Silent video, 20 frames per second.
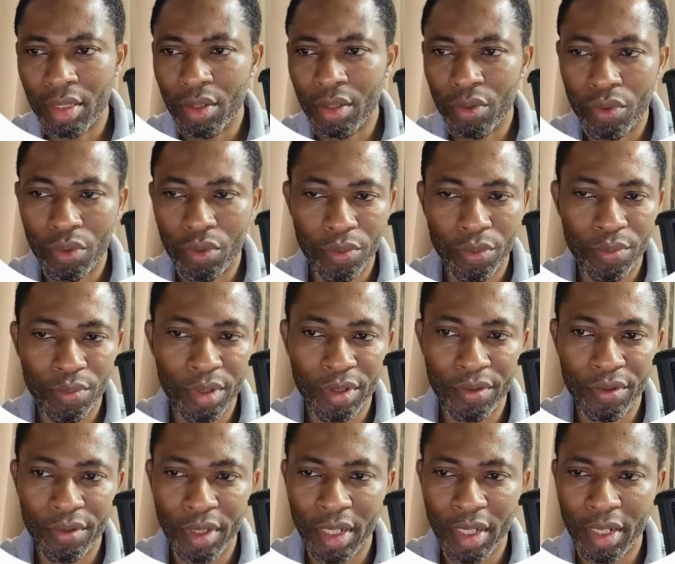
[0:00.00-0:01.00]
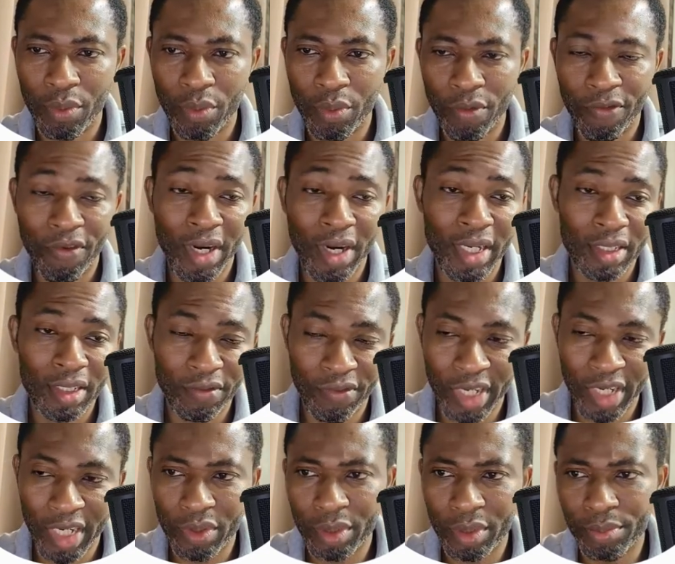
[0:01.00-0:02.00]
will find
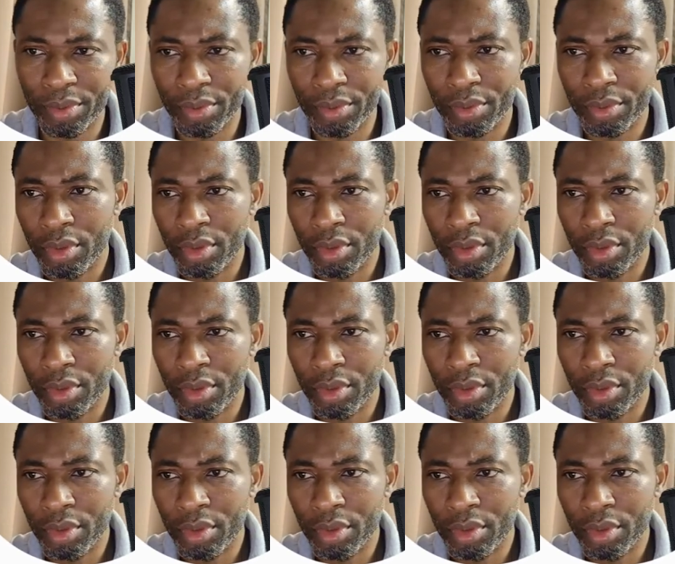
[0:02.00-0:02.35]
valuable